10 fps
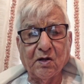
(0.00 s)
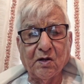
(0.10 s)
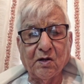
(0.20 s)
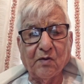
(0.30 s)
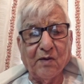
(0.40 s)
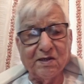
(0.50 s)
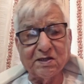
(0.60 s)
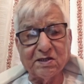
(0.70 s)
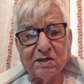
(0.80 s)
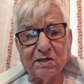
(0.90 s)

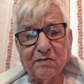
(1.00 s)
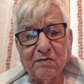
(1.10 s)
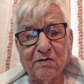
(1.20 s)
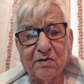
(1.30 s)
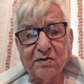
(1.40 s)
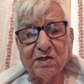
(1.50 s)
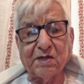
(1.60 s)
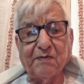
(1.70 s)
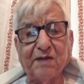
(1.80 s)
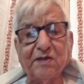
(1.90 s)
Once Sri
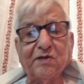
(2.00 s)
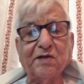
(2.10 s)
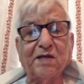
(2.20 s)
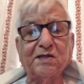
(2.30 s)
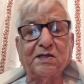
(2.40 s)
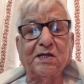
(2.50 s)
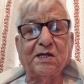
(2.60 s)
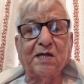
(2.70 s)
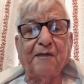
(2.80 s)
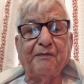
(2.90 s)
Madhav
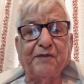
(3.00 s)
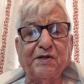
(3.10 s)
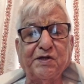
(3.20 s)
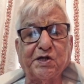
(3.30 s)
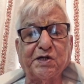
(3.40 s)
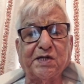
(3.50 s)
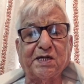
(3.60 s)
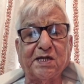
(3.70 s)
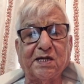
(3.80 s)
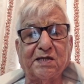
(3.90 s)

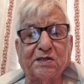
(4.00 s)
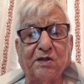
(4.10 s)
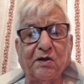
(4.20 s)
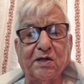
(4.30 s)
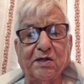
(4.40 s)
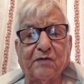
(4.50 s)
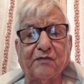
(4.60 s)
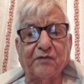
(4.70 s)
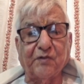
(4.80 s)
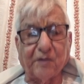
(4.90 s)
appreciated his knowledge of
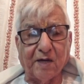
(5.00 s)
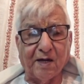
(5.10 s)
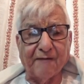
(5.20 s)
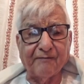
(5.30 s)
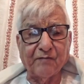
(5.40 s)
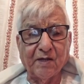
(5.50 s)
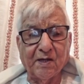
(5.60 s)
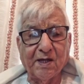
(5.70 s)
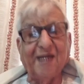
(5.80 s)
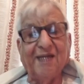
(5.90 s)
yoga
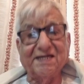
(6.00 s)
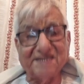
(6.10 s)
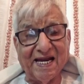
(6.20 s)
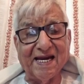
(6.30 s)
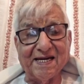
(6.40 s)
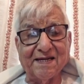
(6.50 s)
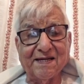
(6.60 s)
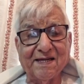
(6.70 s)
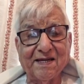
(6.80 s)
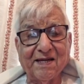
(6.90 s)
and said,
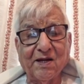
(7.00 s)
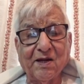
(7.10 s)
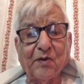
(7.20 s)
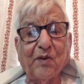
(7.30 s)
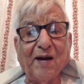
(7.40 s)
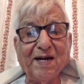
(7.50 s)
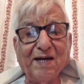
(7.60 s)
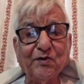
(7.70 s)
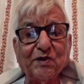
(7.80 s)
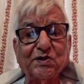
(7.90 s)
Why
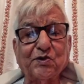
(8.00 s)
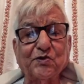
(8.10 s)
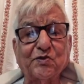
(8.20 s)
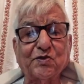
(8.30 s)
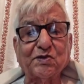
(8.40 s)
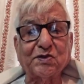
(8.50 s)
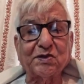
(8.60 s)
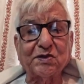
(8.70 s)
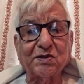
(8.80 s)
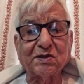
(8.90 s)
don't you
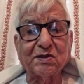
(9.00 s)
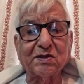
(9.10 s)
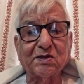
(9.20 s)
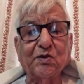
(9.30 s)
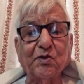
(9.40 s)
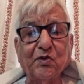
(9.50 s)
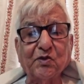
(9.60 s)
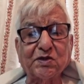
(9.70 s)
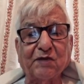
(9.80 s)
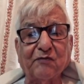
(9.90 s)
do
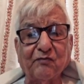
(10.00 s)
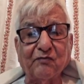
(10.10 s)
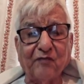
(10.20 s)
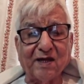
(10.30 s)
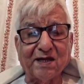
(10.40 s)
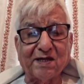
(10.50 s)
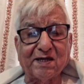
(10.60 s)
some work